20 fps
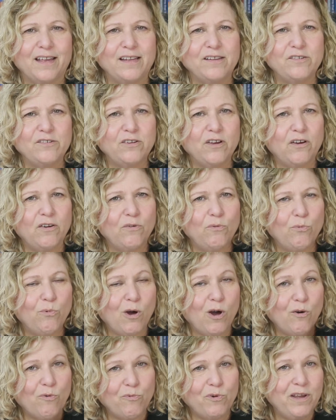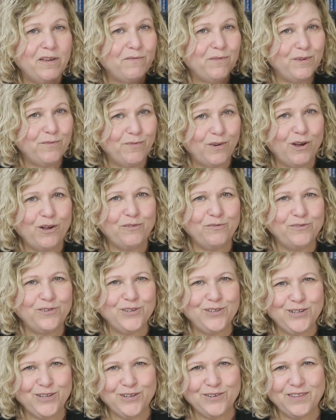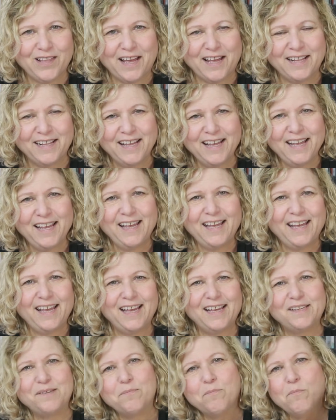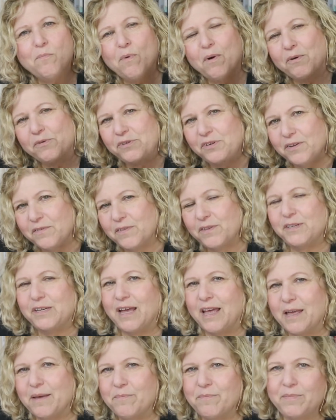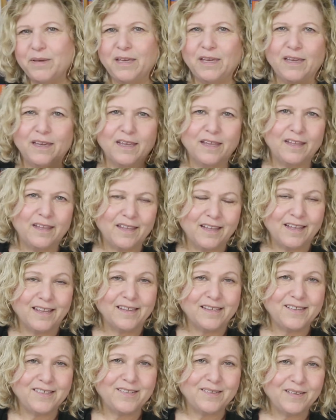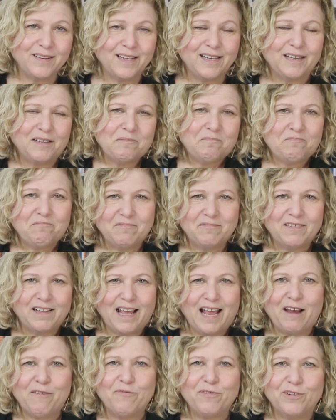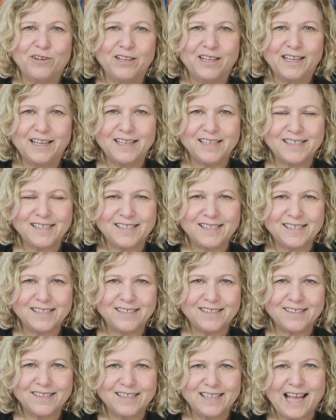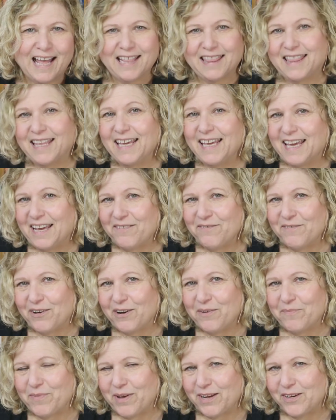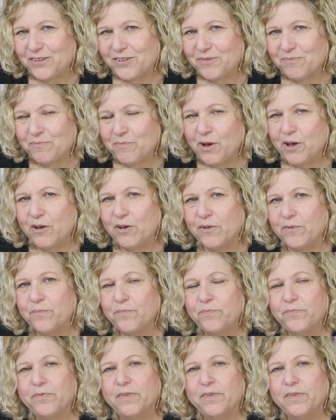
And so what we've evolved to do then is most of the time be in this effortless, not thinking very much mode.